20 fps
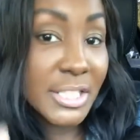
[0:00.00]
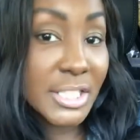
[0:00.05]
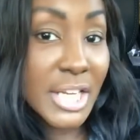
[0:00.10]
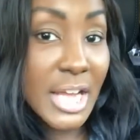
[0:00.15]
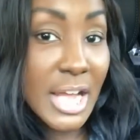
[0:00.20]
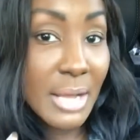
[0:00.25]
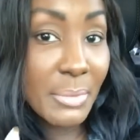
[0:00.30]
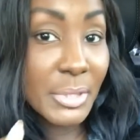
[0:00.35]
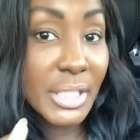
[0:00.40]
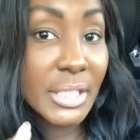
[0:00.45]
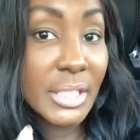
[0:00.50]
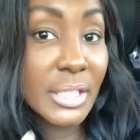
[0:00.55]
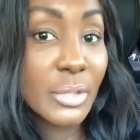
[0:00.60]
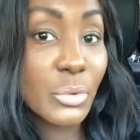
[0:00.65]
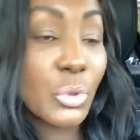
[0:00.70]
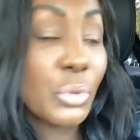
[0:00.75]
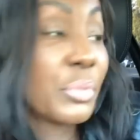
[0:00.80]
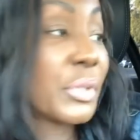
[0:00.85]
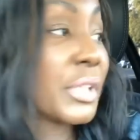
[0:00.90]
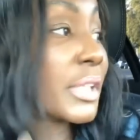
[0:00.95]
comedy
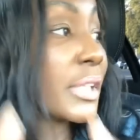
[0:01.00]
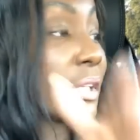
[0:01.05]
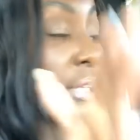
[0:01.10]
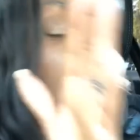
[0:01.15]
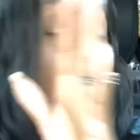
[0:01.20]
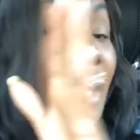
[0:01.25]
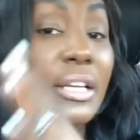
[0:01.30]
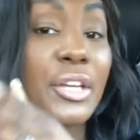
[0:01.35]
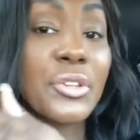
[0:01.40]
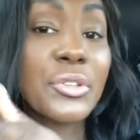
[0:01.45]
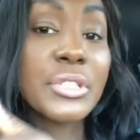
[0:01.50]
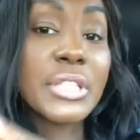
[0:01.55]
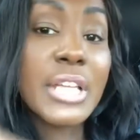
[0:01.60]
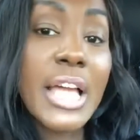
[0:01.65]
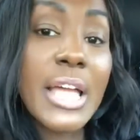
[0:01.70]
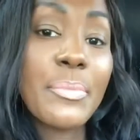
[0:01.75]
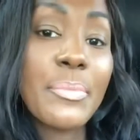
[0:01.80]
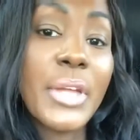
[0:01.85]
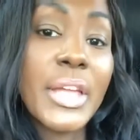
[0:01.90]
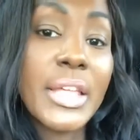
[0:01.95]
will be another
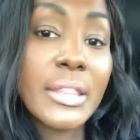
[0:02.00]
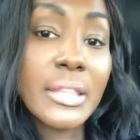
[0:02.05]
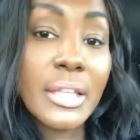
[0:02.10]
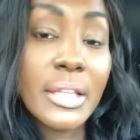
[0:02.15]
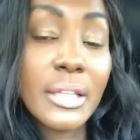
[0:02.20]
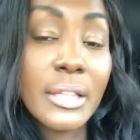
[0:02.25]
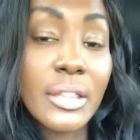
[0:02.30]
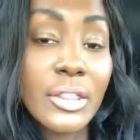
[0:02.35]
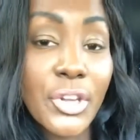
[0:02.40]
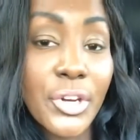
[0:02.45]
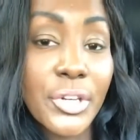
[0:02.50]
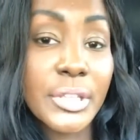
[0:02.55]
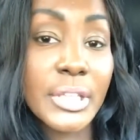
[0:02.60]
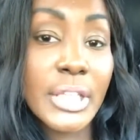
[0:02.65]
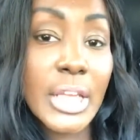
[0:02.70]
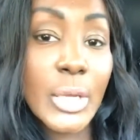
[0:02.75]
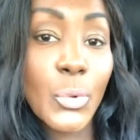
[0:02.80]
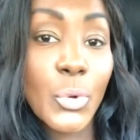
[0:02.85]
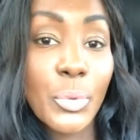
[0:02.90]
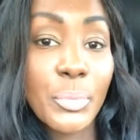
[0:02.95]
type. And then third
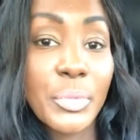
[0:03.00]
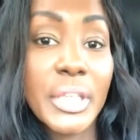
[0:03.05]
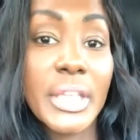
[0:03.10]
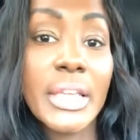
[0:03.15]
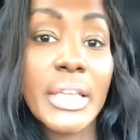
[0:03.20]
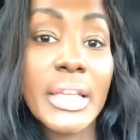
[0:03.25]
thing will be